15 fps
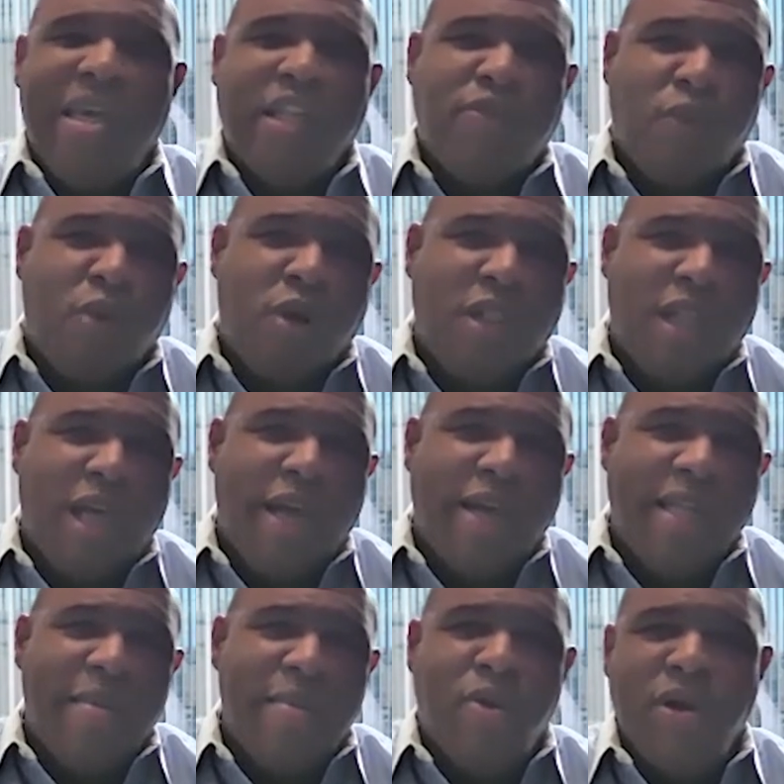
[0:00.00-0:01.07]
It's four
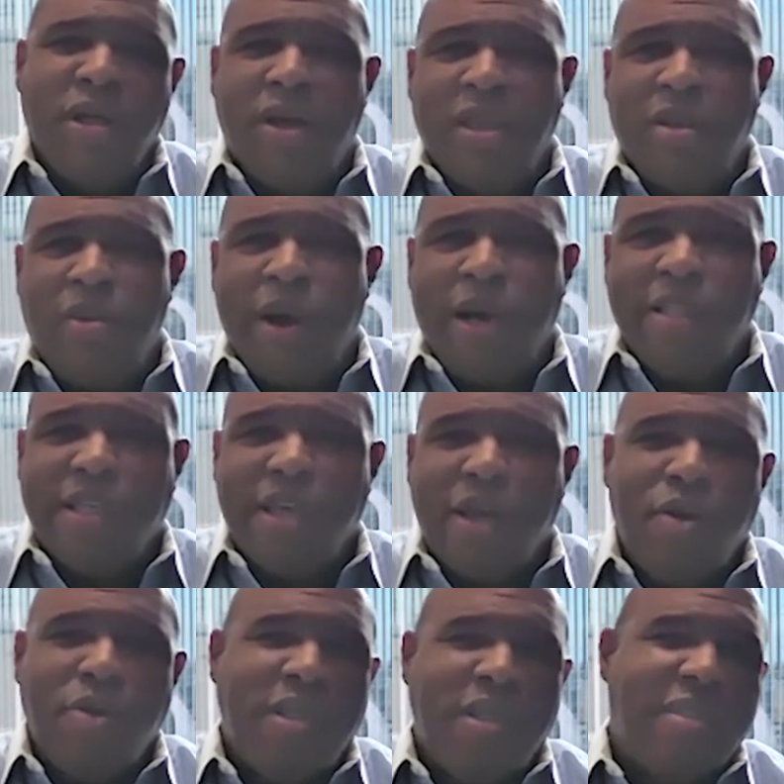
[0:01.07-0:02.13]
o'clock in the morning on the West
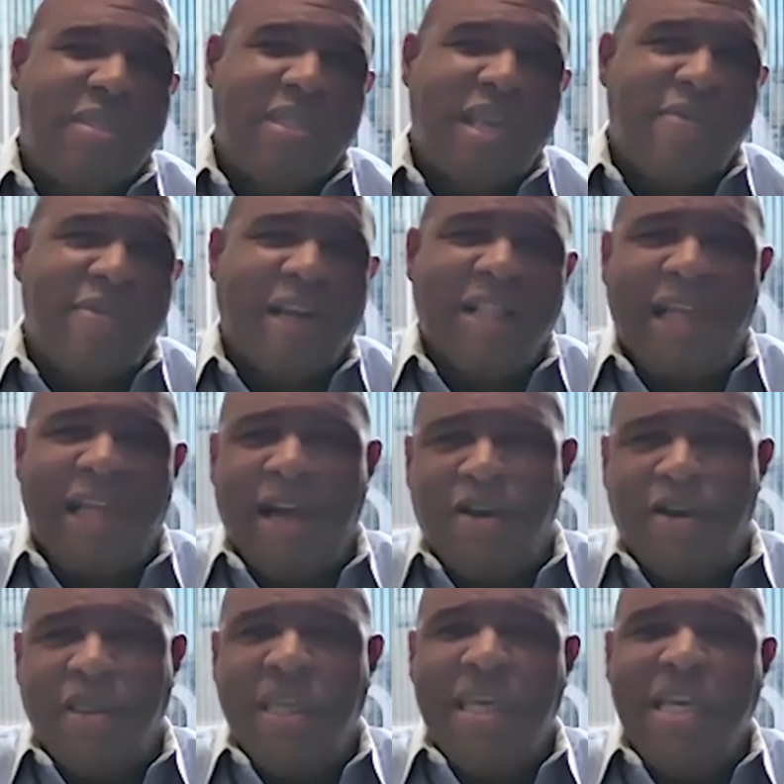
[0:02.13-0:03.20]
Coast. It's seven o'clock
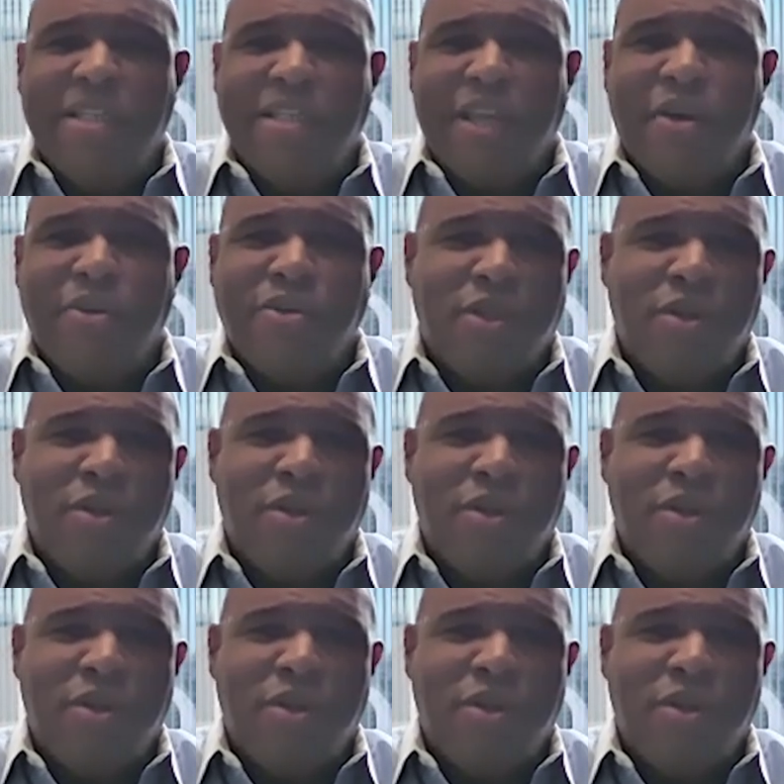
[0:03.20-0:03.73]
on the East Coast.